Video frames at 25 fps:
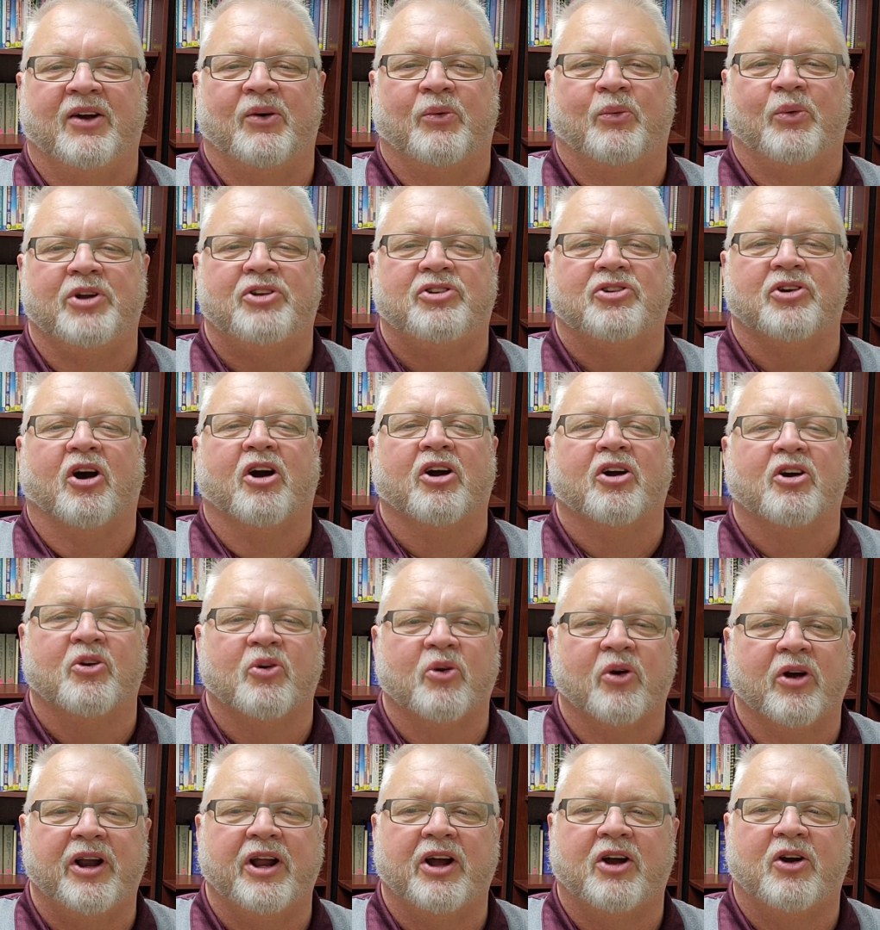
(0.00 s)
which are
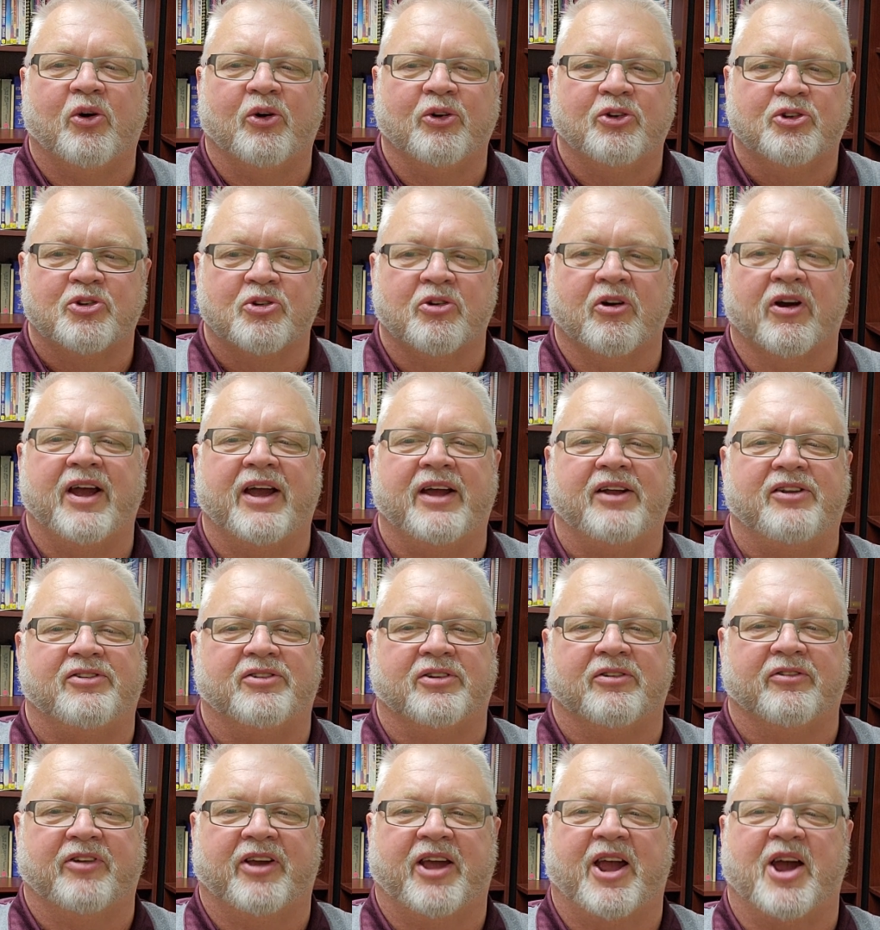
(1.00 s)
critical traits
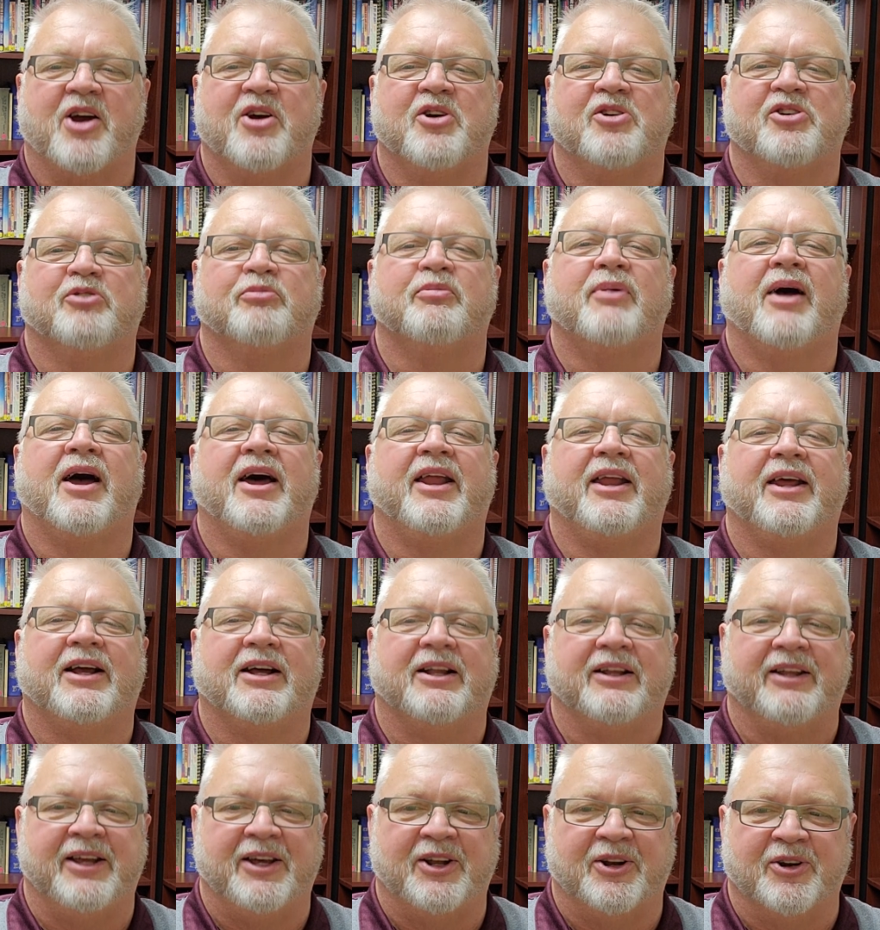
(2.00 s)
of charismatic
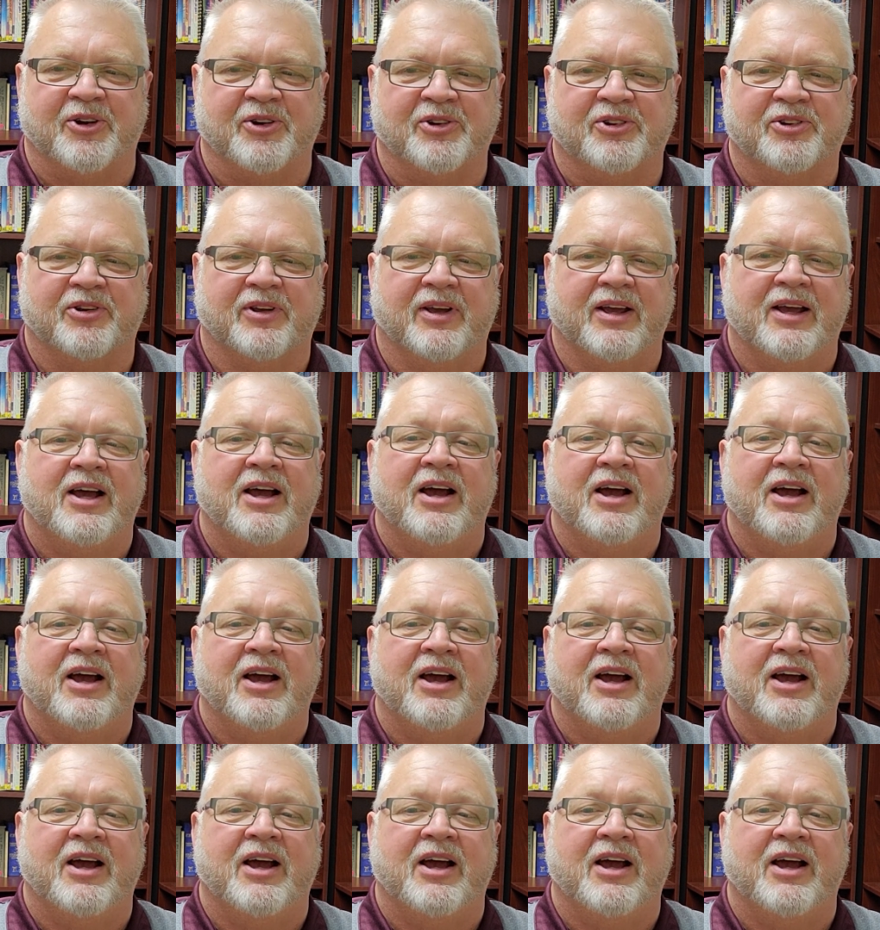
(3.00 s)
leaders.